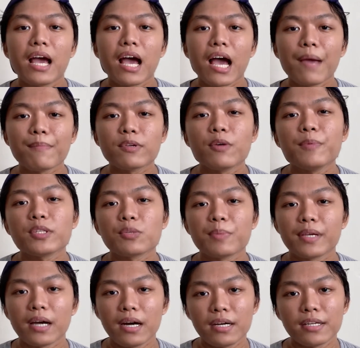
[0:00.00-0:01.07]
I'm going to
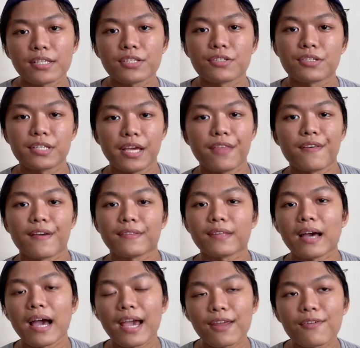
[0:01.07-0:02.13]
be honest to say
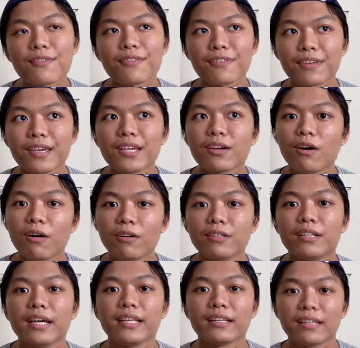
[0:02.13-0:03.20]
that I don't think
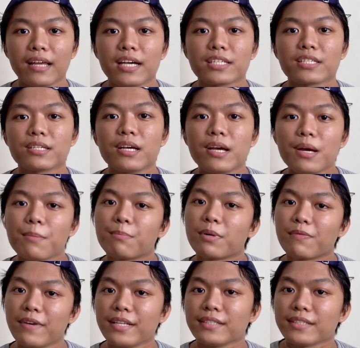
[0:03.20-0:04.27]
online class
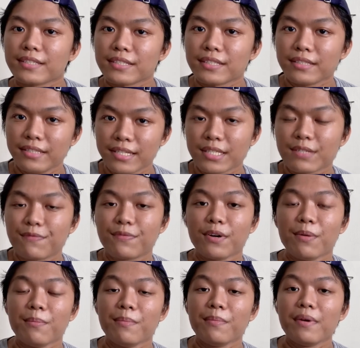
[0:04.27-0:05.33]
prevents this
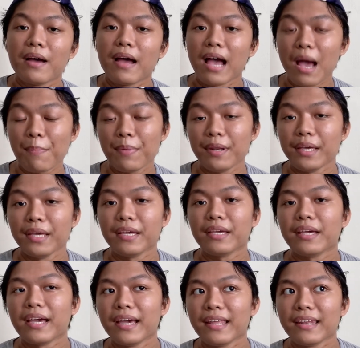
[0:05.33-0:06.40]
from happening,
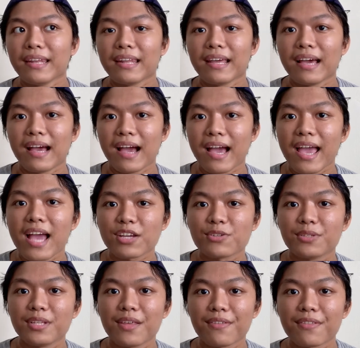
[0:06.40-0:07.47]
and I
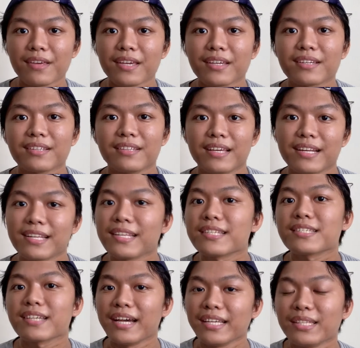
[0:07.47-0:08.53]
actually think that it
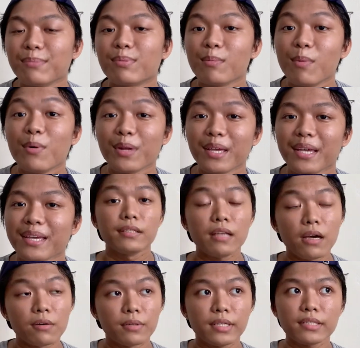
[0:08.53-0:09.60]
is kind of promoting it.
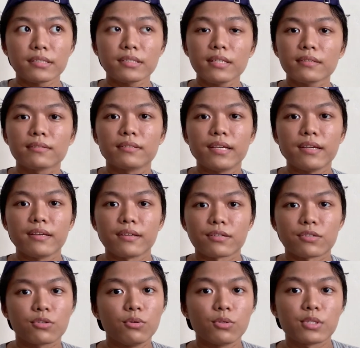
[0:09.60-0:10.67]
Now, it's not the
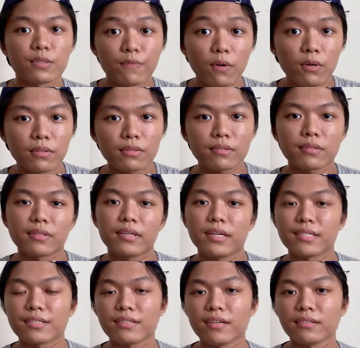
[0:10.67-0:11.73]
school's fault,
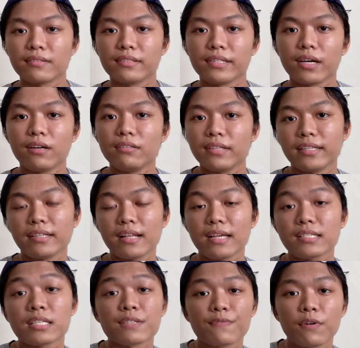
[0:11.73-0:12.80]
it's not the online
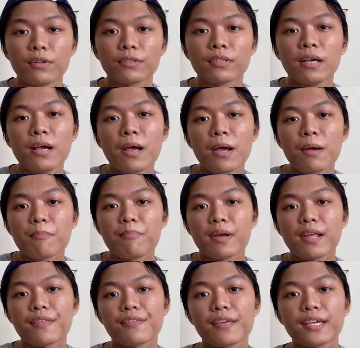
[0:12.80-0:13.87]
class's fault,
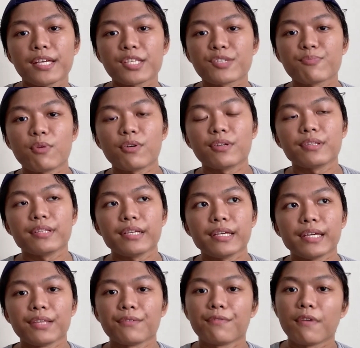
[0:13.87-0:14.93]
but I think it's more on
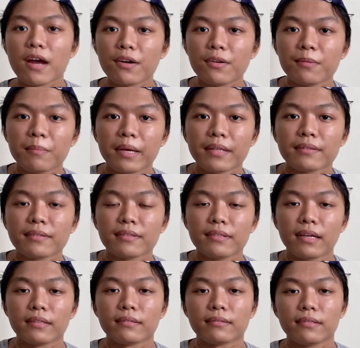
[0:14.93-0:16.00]
the environment
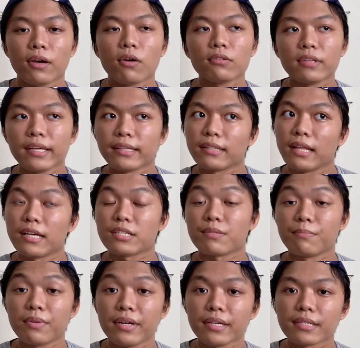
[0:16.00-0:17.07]
that the online class
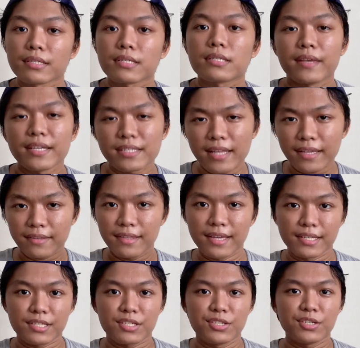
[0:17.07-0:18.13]
brings. It's like
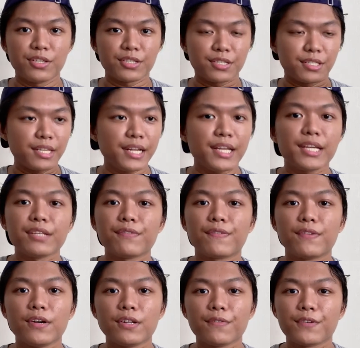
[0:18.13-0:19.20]
this you're sitting in
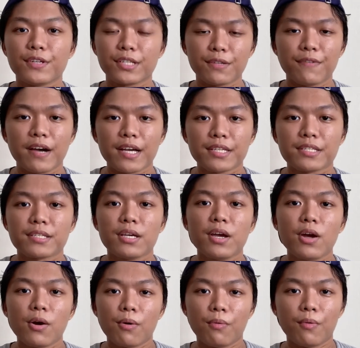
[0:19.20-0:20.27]
front of your device
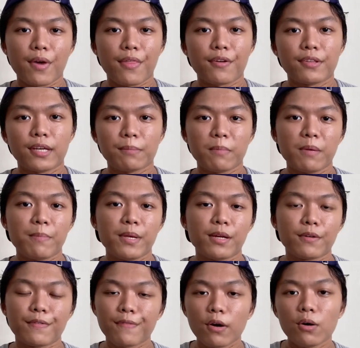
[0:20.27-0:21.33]
whether that may be
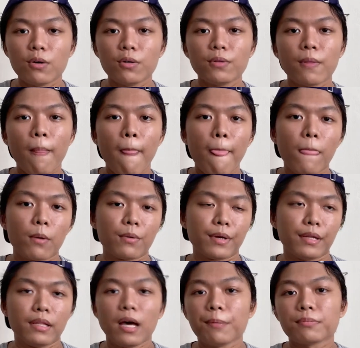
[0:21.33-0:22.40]
your phone or a
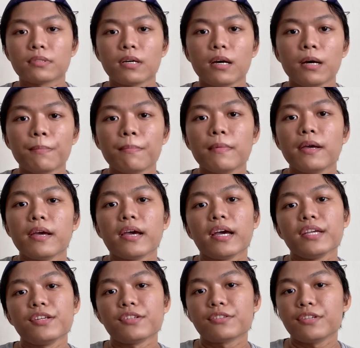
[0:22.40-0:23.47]
laptop,
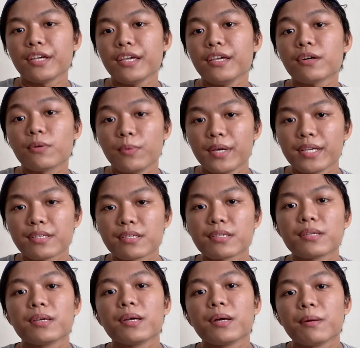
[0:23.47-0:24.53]
and you're taking a
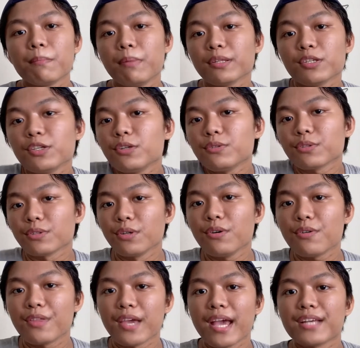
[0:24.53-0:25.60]
quiz, but you don't know
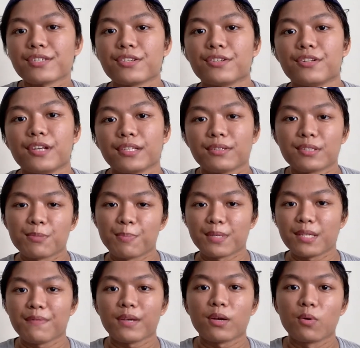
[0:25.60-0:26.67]
the answer to that
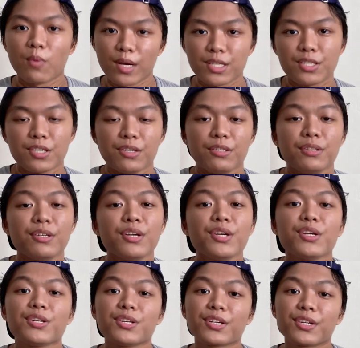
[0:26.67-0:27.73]
specific question
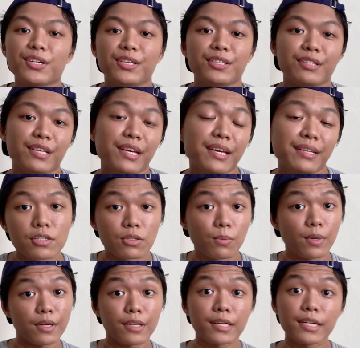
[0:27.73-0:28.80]
you're currently in. So
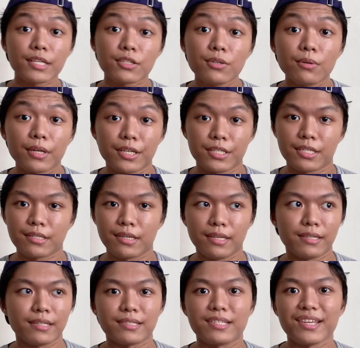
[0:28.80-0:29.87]
what are you gonna do? Are you just
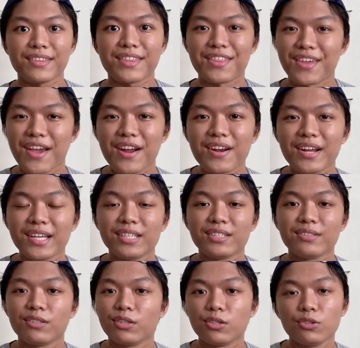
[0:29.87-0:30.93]
gonna sit there
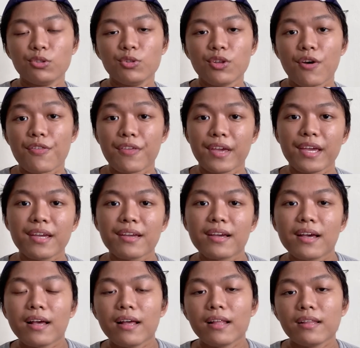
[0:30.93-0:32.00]
and do nothing?
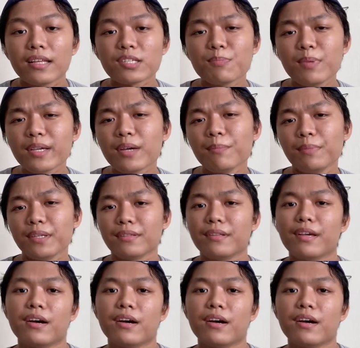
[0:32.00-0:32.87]
Let's be completely